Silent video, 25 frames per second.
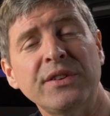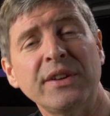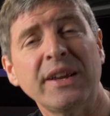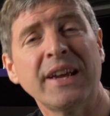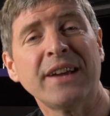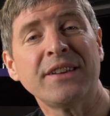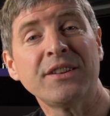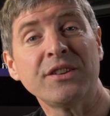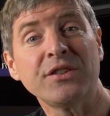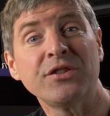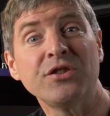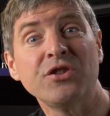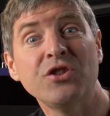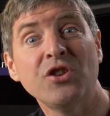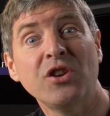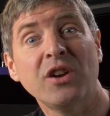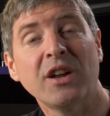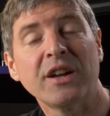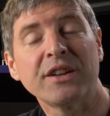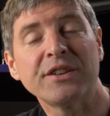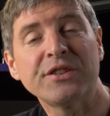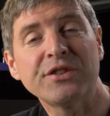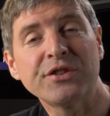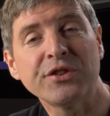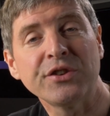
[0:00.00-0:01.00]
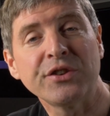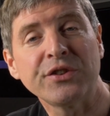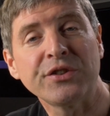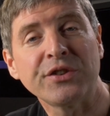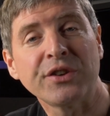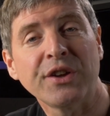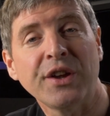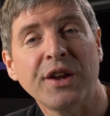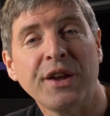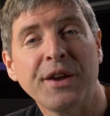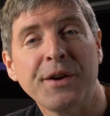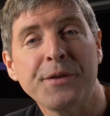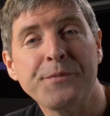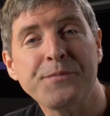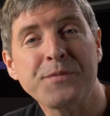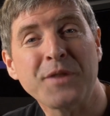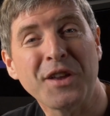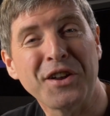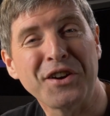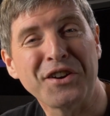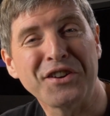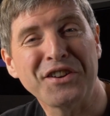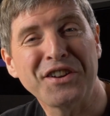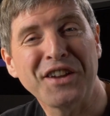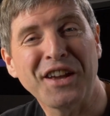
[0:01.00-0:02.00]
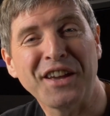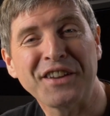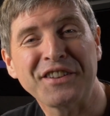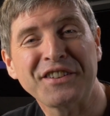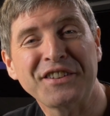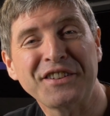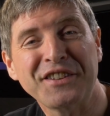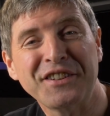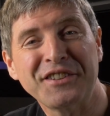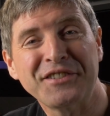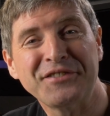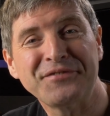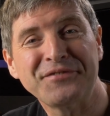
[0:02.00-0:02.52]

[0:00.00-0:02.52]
to see how this new light does in our test.